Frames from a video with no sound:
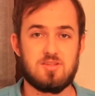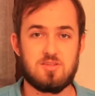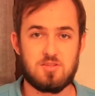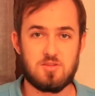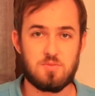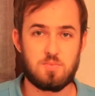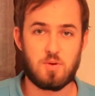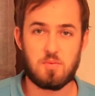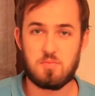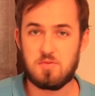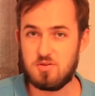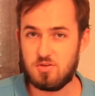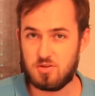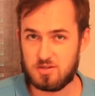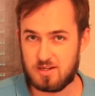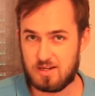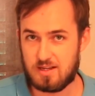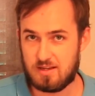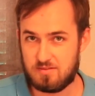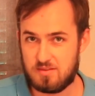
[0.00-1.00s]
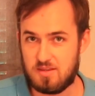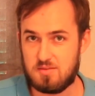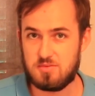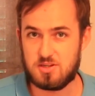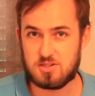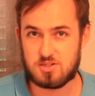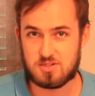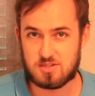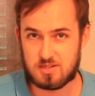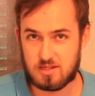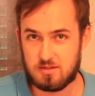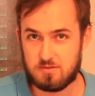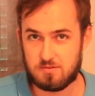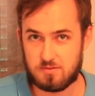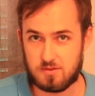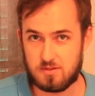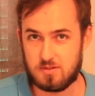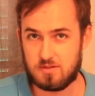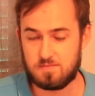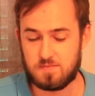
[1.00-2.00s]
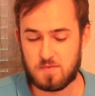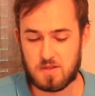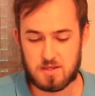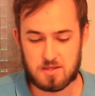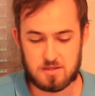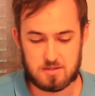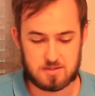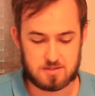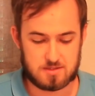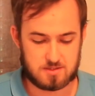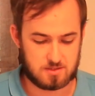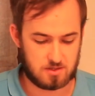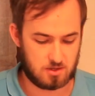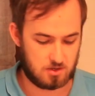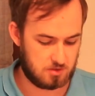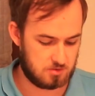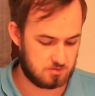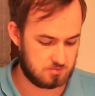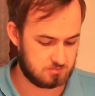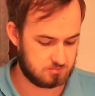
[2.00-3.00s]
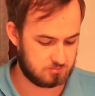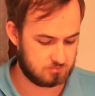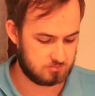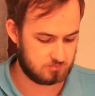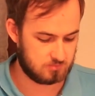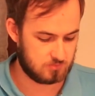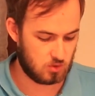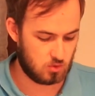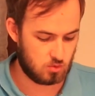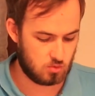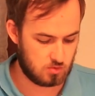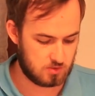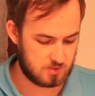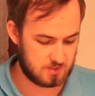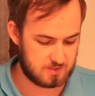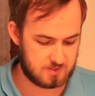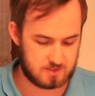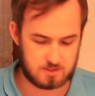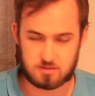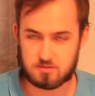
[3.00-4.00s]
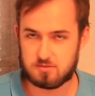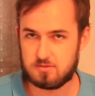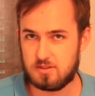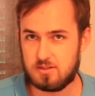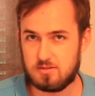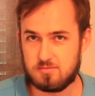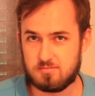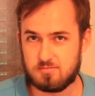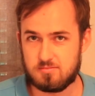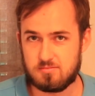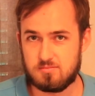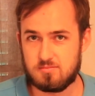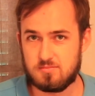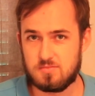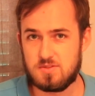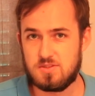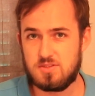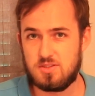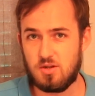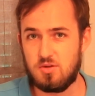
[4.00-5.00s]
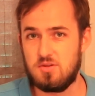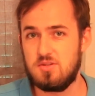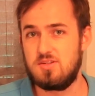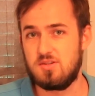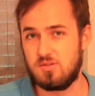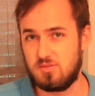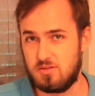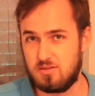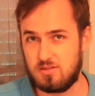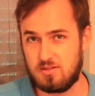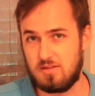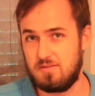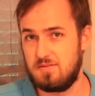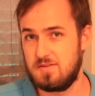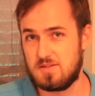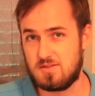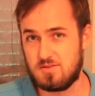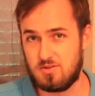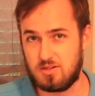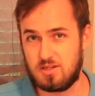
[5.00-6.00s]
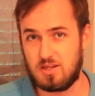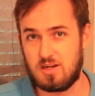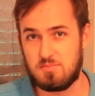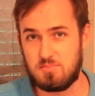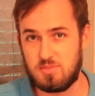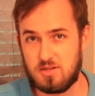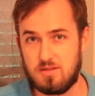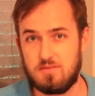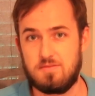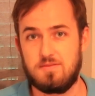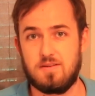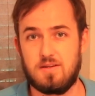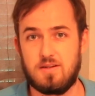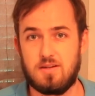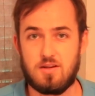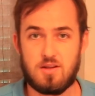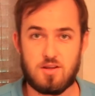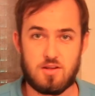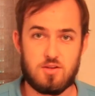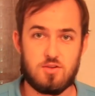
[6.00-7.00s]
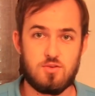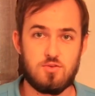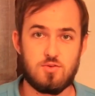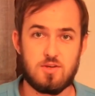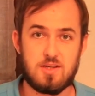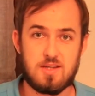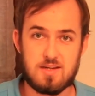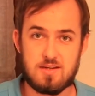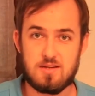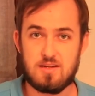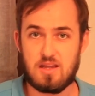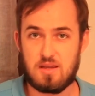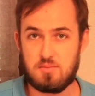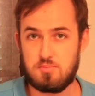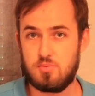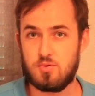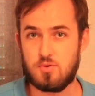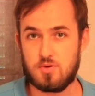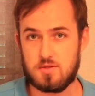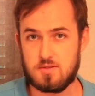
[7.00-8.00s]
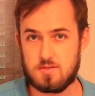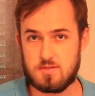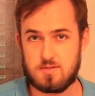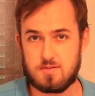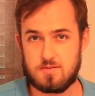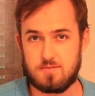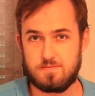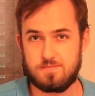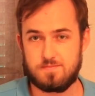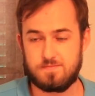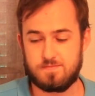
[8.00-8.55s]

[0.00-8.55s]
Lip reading: you're probably not going to have that much need for it. So hoarding silver, don't do it if it's not going to benefit your in-game points.